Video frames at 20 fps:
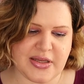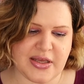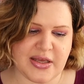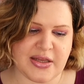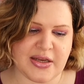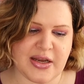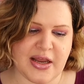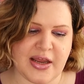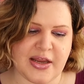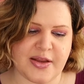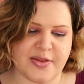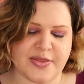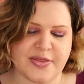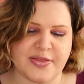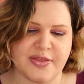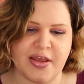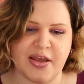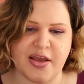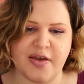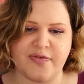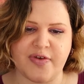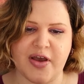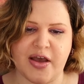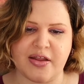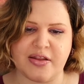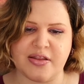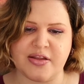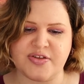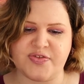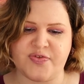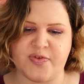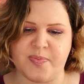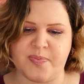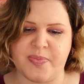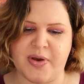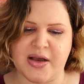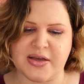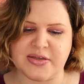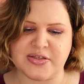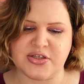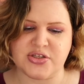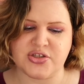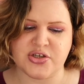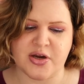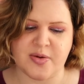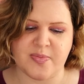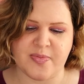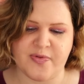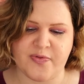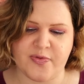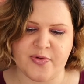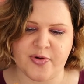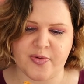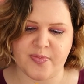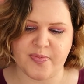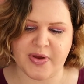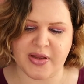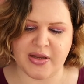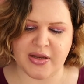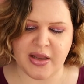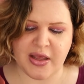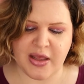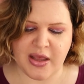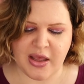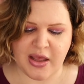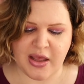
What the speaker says: and I think I've gotten this from BoxyCharm before, but